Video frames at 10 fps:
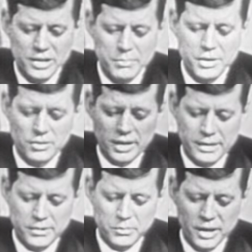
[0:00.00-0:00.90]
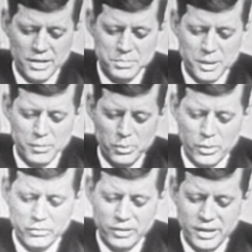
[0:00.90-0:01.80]
a Democrat, why is my
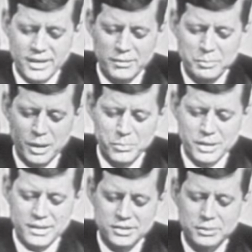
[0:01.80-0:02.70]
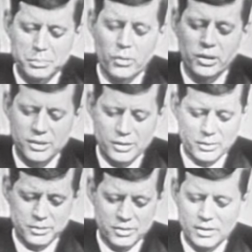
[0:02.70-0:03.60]
boyfriend a Republican supporting you?
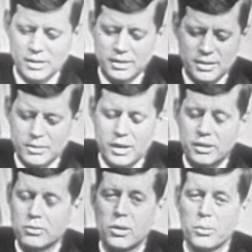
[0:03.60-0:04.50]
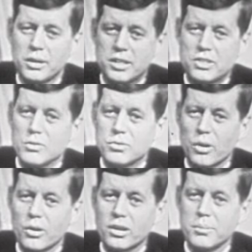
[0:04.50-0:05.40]
Well, I don't know unless you've
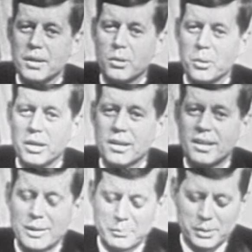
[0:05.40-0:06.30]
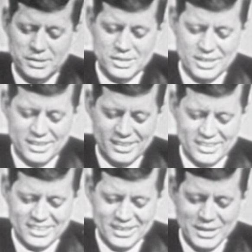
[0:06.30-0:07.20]
talked him into it, but
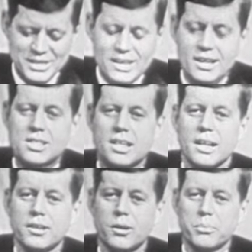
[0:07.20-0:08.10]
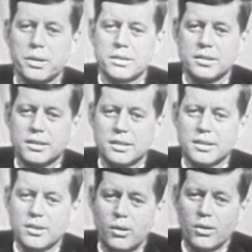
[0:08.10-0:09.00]
in any case, I hope that
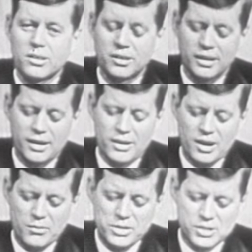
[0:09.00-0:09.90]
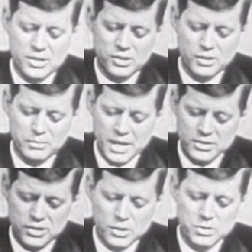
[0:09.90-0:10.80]
every citizen of
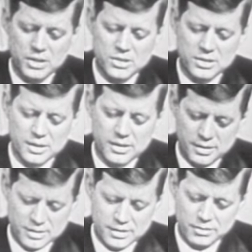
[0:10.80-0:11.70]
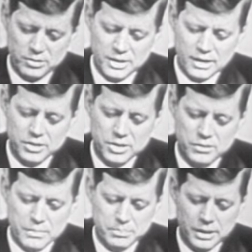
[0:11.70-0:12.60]
Massachusetts regardless
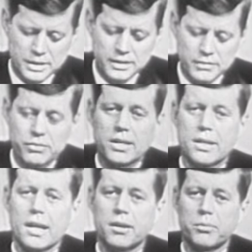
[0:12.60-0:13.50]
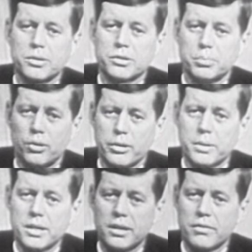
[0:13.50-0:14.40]
of their party, if they can, will support
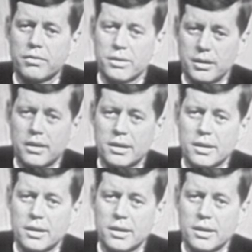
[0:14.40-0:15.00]
me, and if they